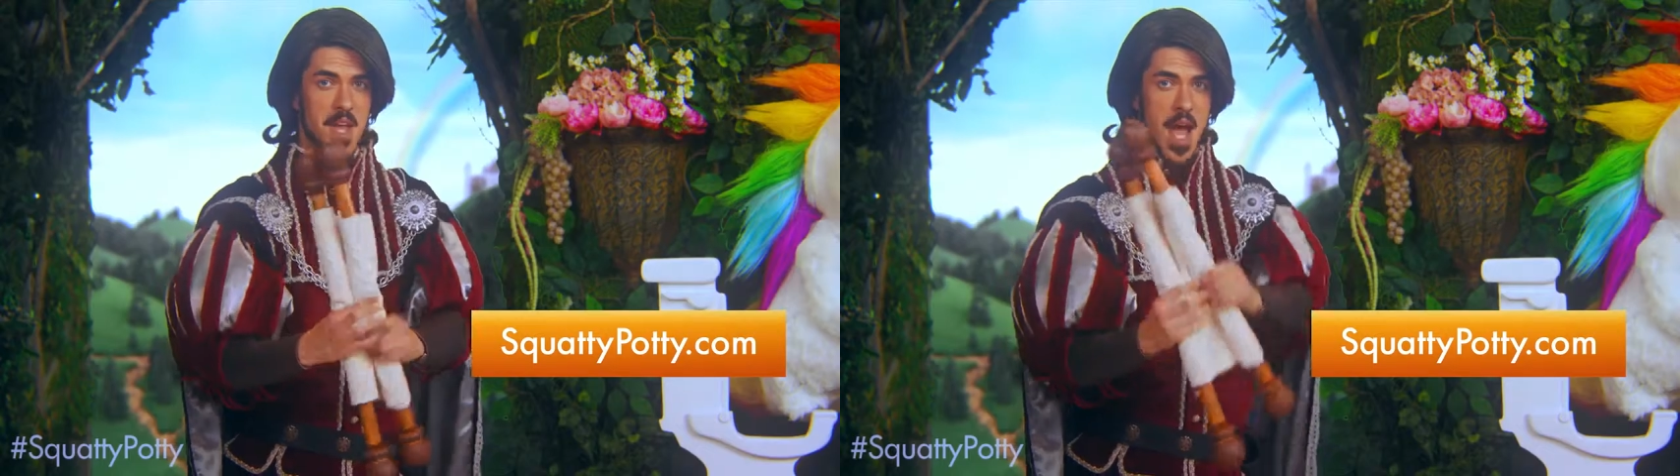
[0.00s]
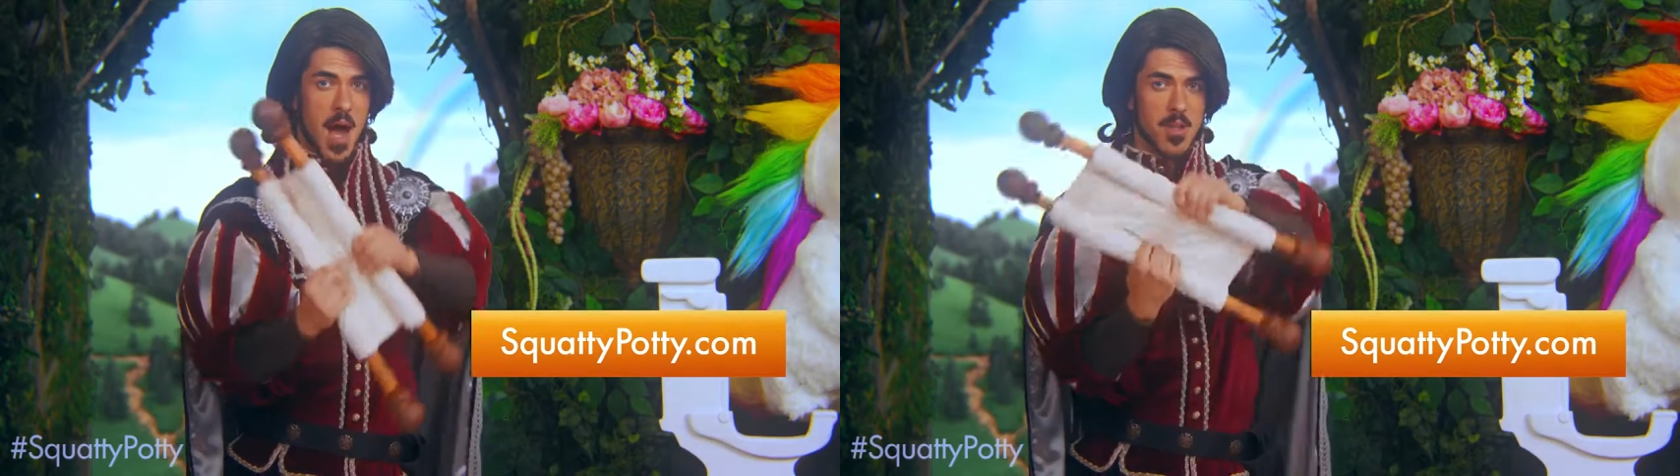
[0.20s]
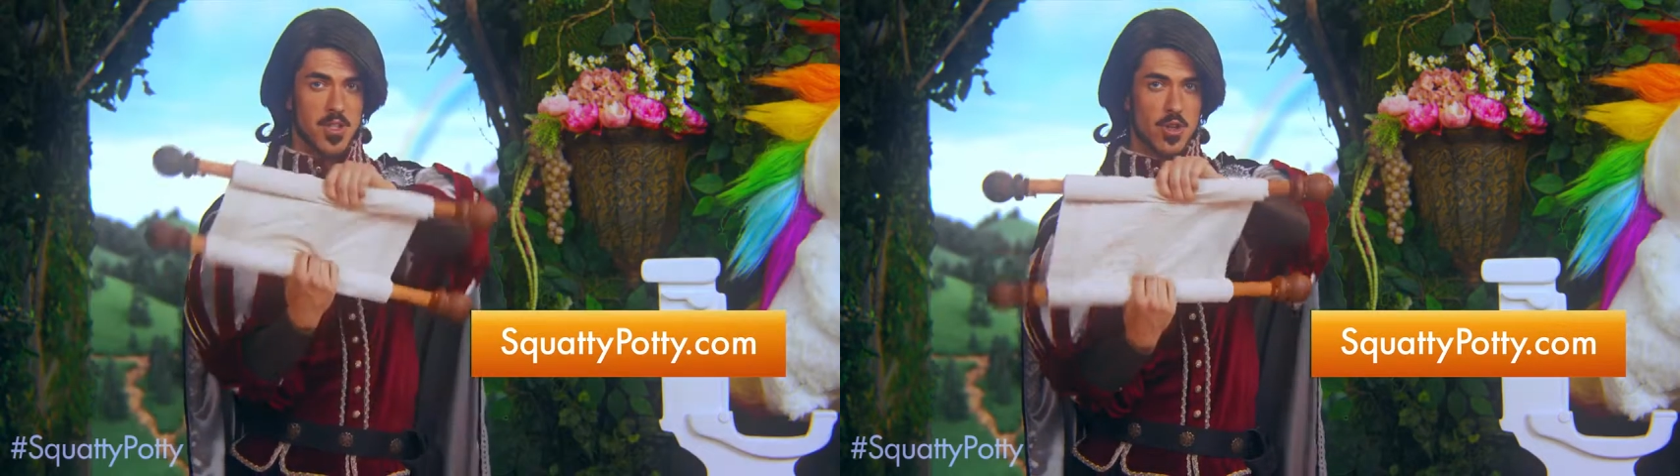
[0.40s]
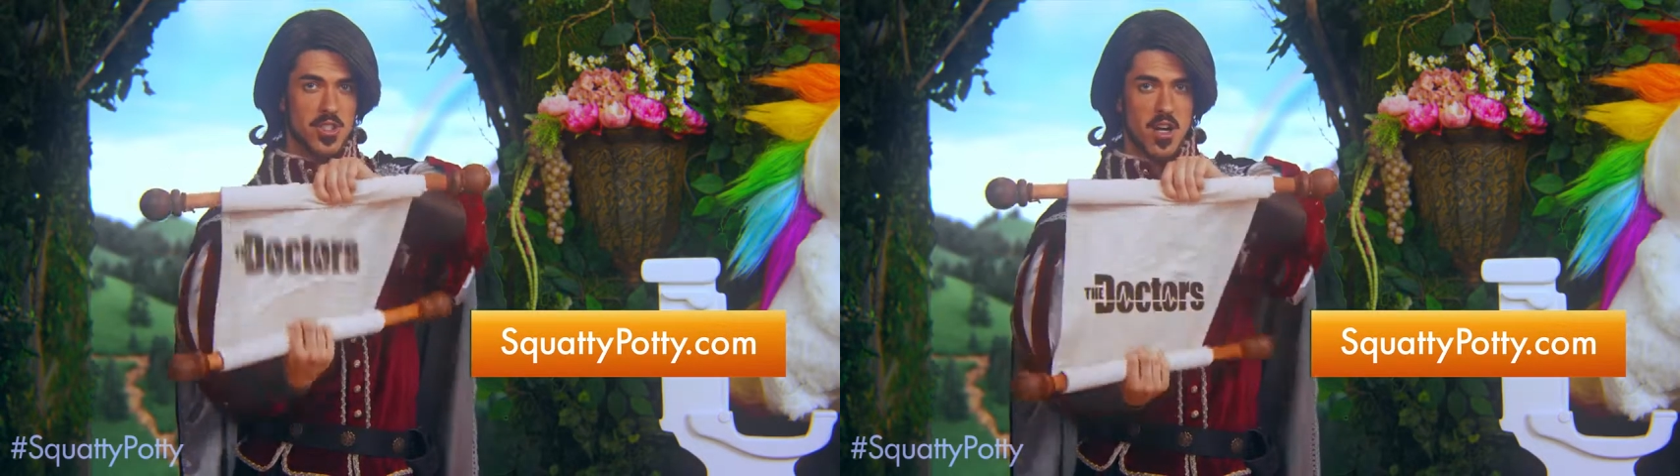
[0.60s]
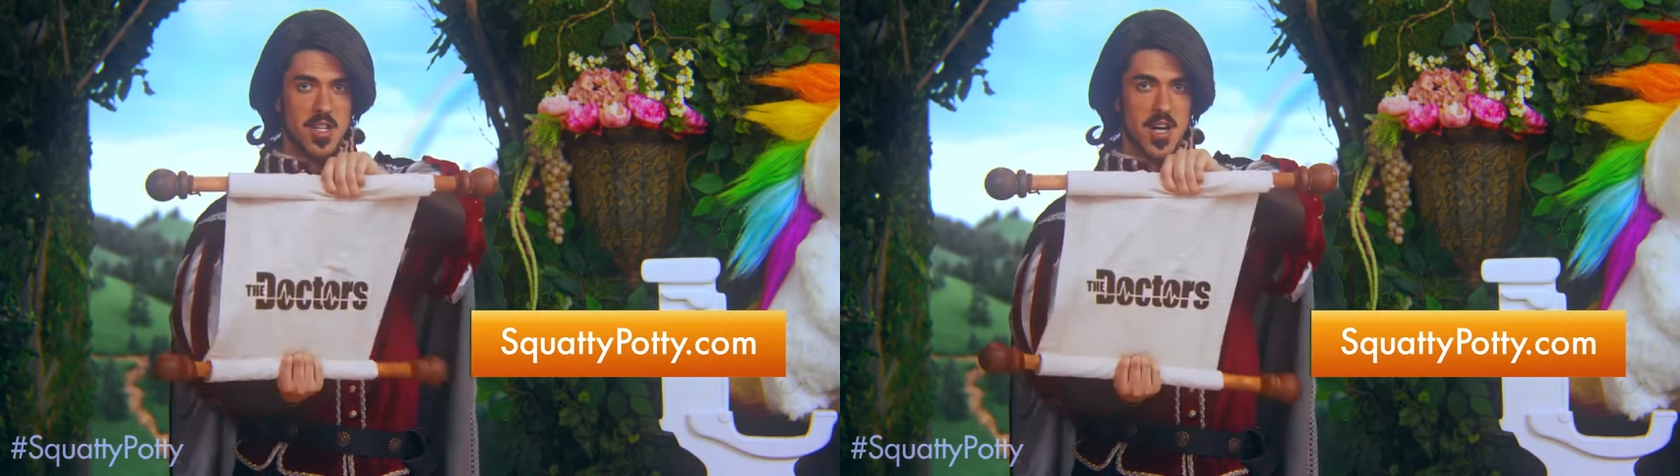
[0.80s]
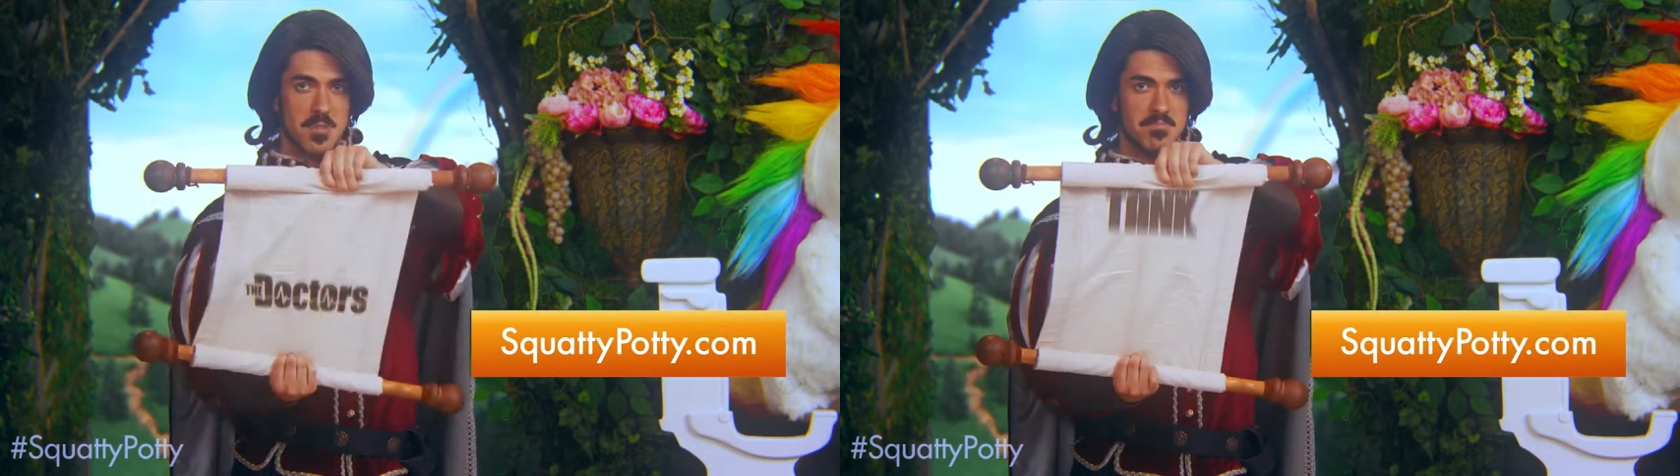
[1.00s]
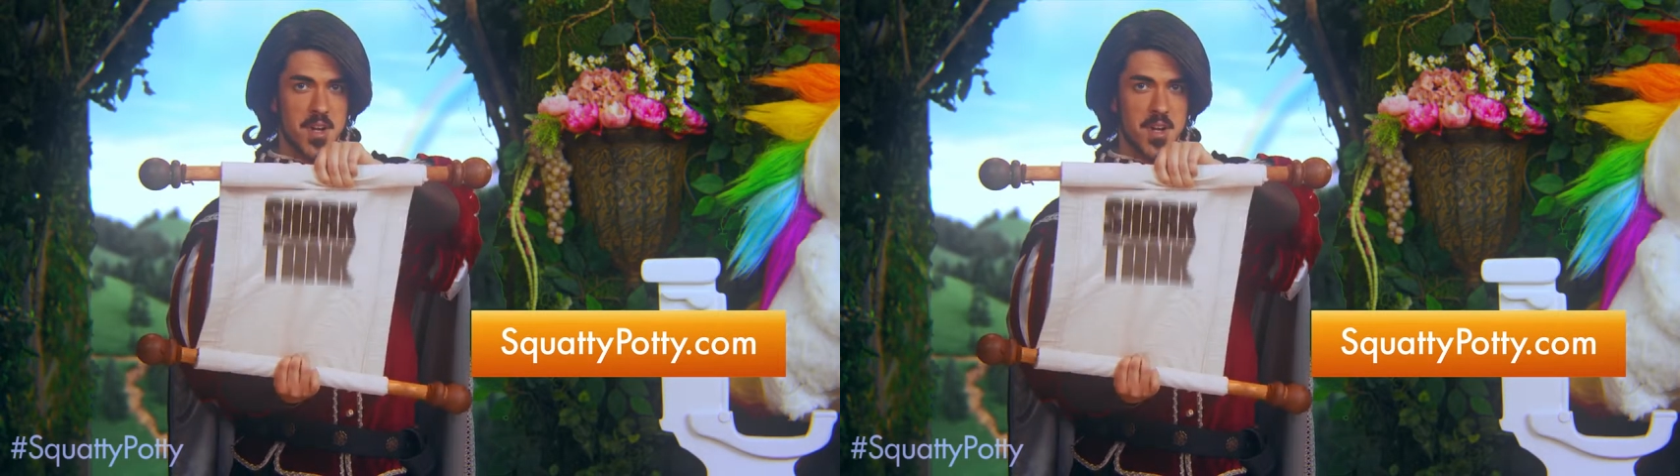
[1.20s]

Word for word: how about your doctor?